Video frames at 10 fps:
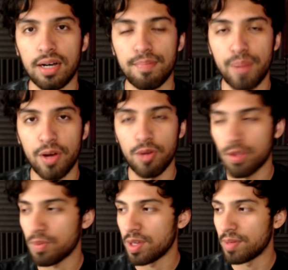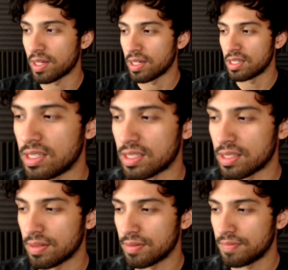Bear with me
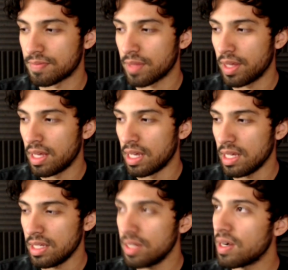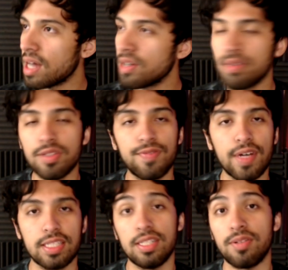because, you know, I don't know what the
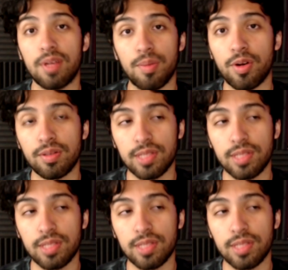fuck to do anymore.